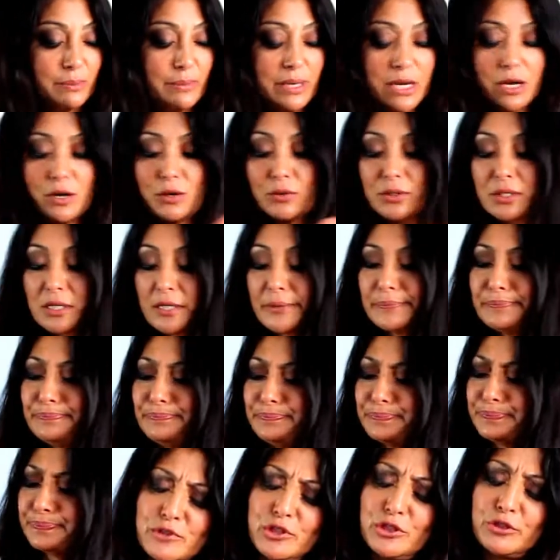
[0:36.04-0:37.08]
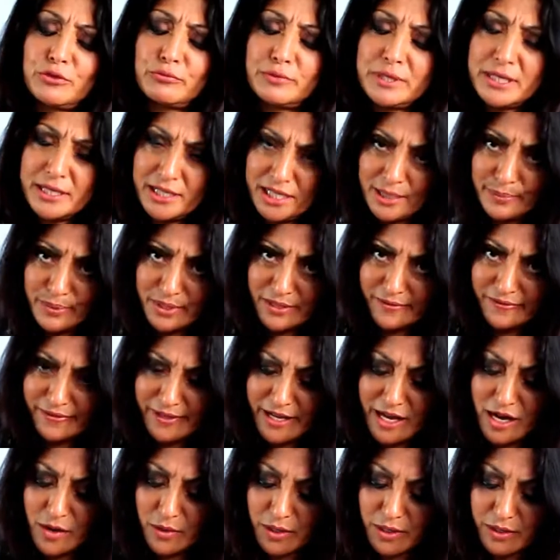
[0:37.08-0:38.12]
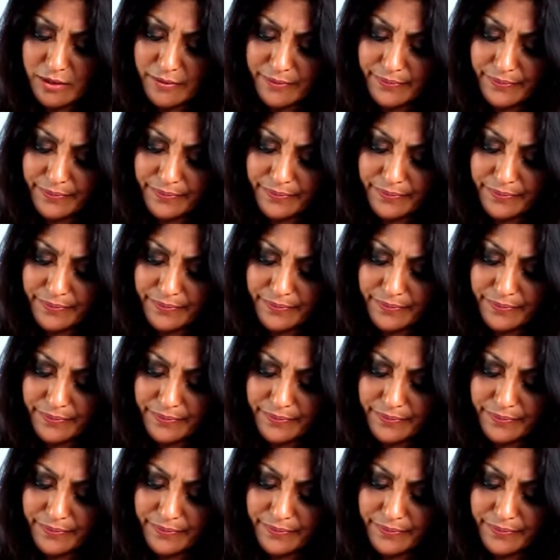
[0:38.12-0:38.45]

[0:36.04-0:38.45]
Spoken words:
about 3 cups of flour